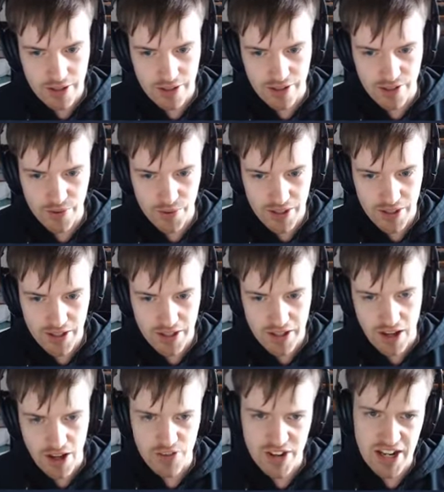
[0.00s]
You know,
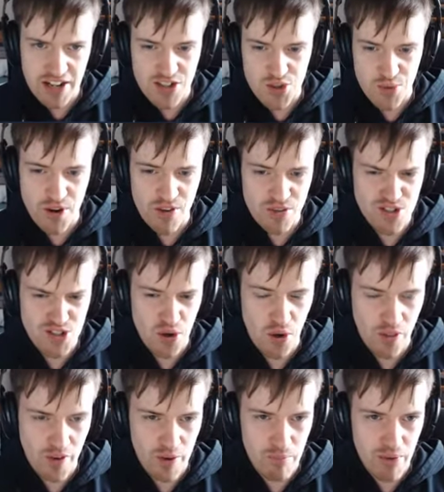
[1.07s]
I think it is a reference to
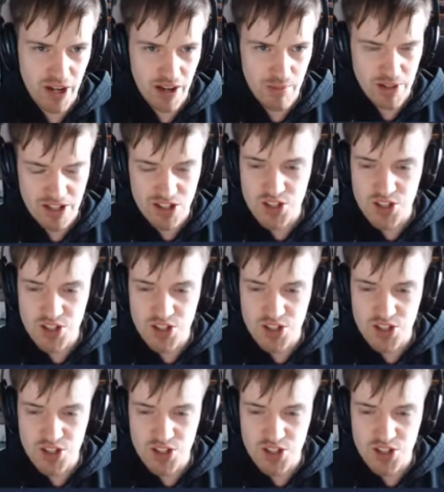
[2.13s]
Hotline Miami.